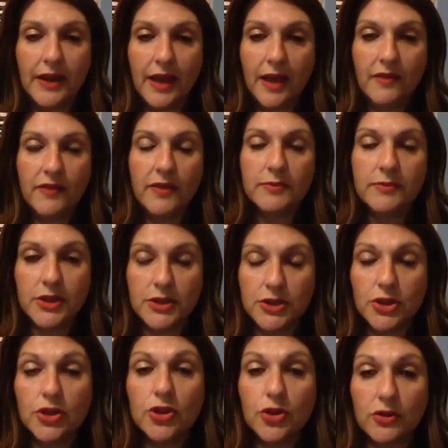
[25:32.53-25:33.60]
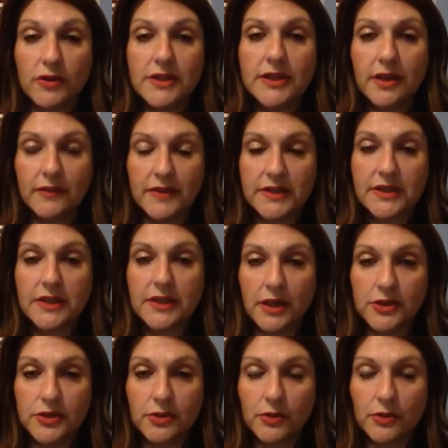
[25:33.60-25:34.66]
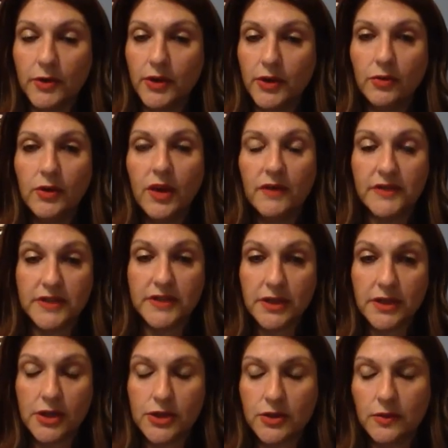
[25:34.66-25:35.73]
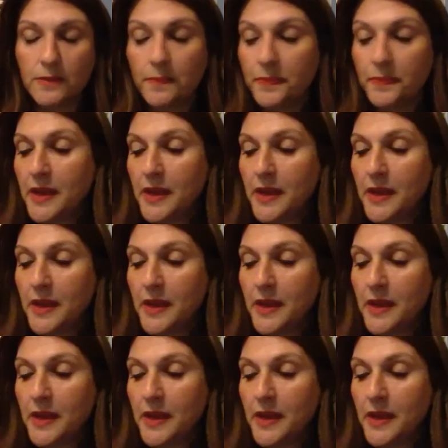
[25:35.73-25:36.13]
it gave them the security of a schedule. We all love a schedule.